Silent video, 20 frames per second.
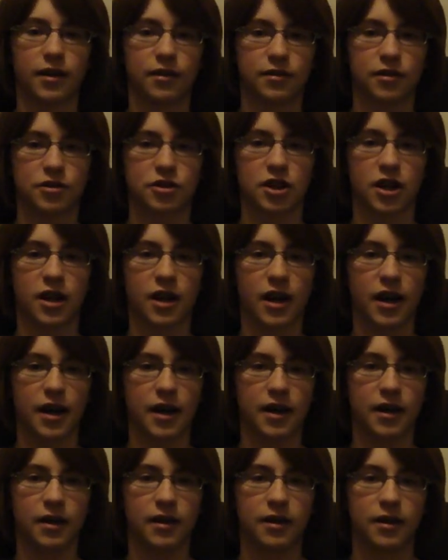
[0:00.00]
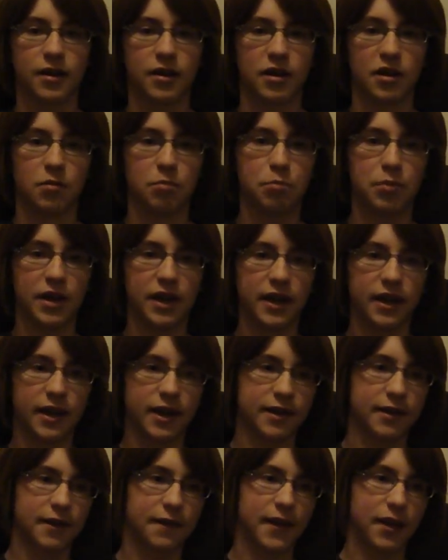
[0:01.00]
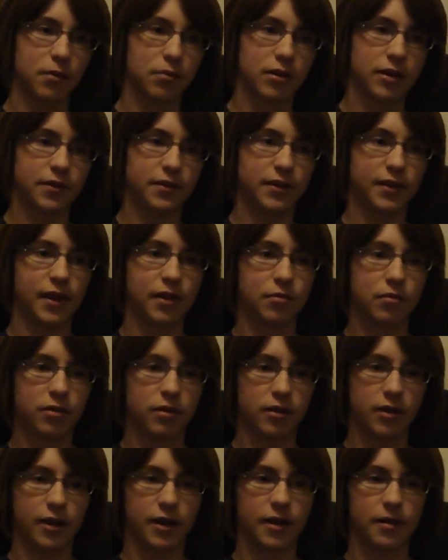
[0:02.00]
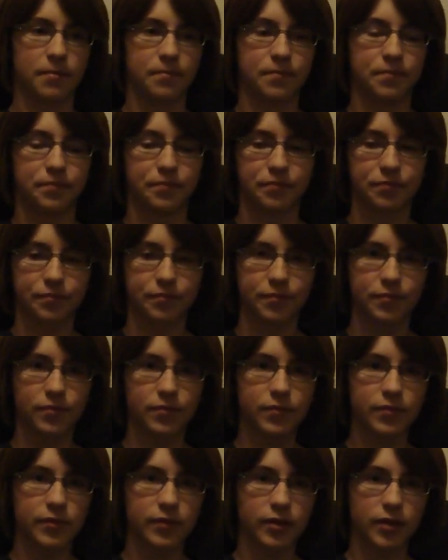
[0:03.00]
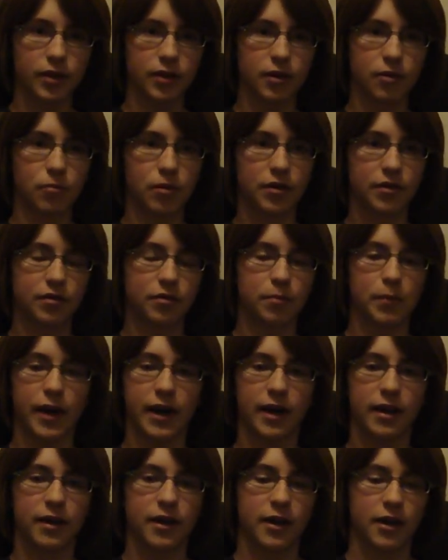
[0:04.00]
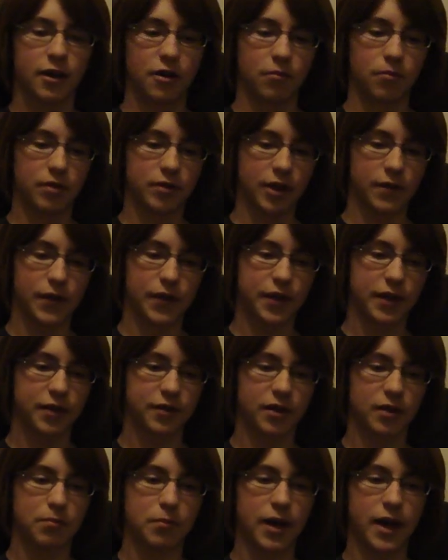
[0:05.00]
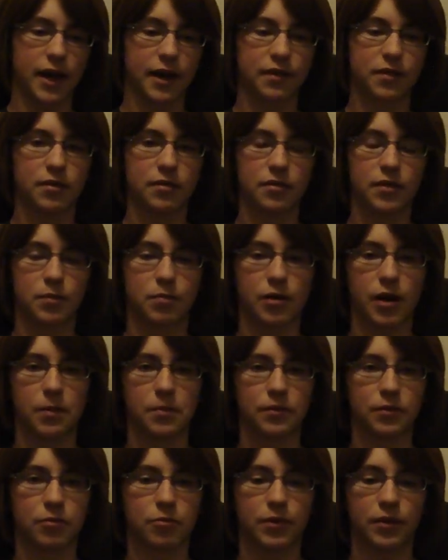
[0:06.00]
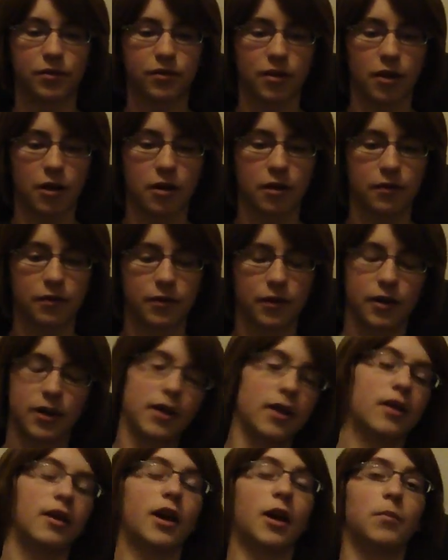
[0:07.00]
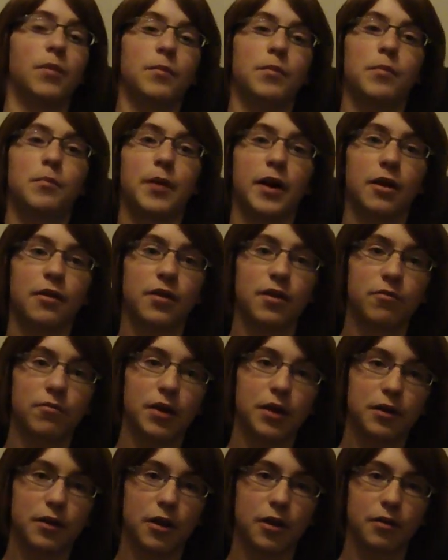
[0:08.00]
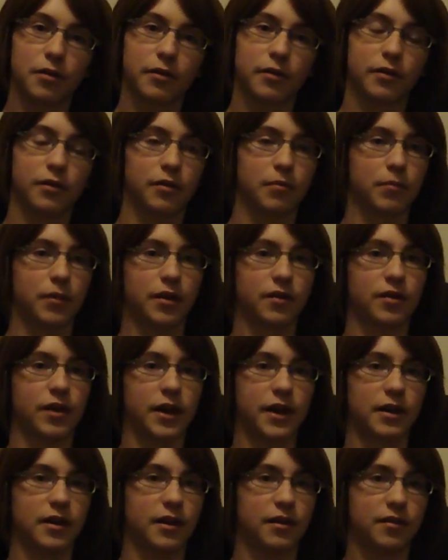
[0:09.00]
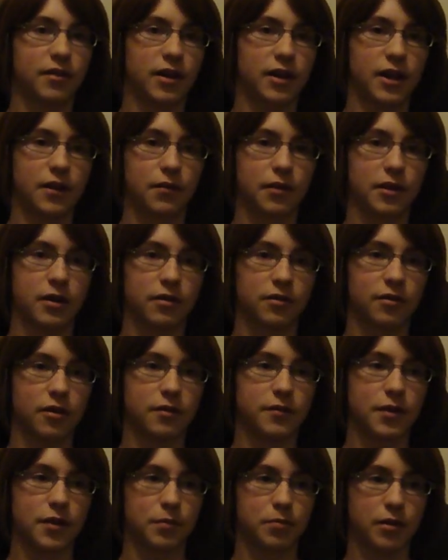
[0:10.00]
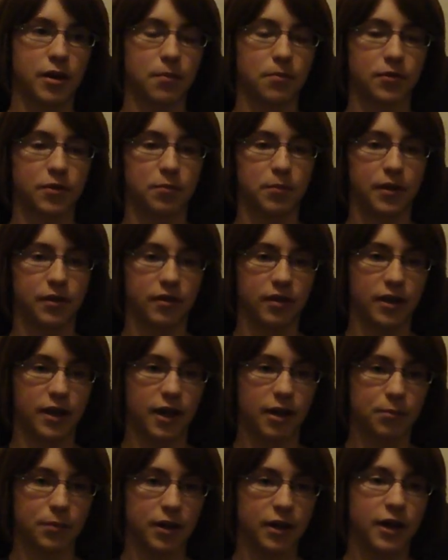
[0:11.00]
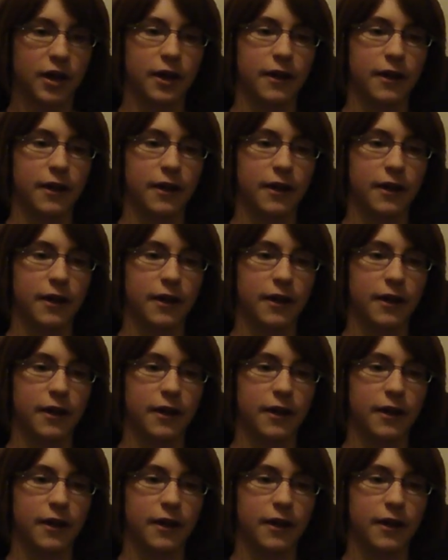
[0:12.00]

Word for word: is such a high being that they will they will um, once Mac once everything is on Mac, the the problems will be solved. It might be better than Windows, but it's not gonna it's never gonna solve all the problems of PC gaming.